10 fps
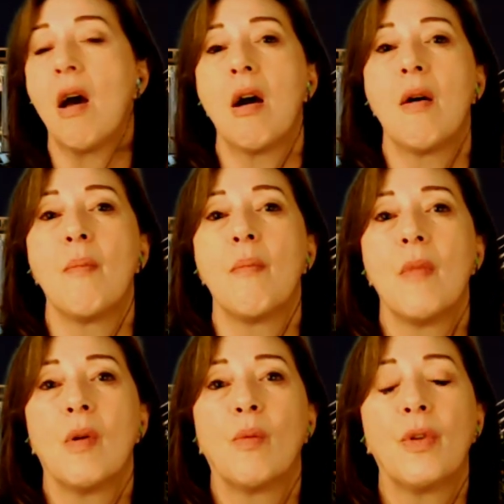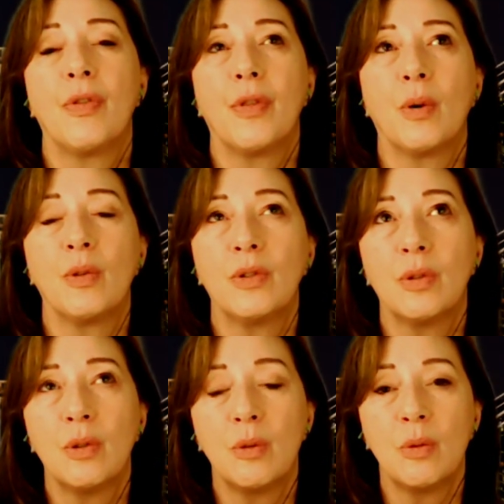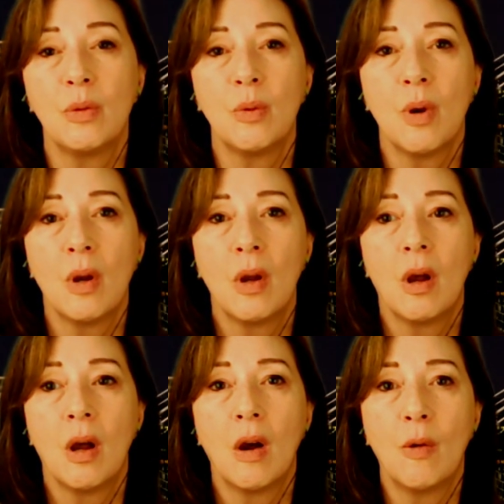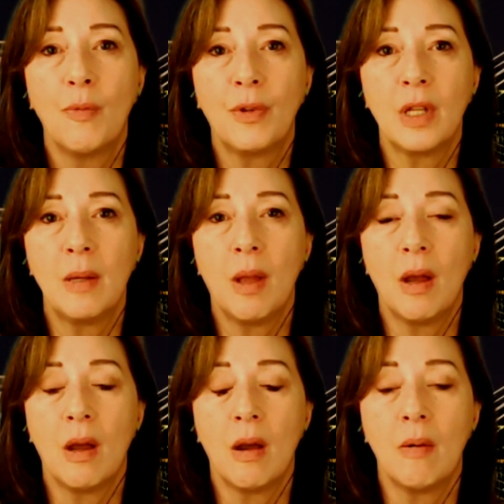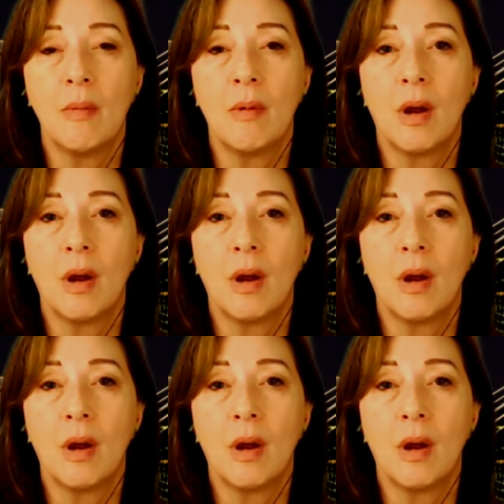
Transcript: um, with those who hopefully uh,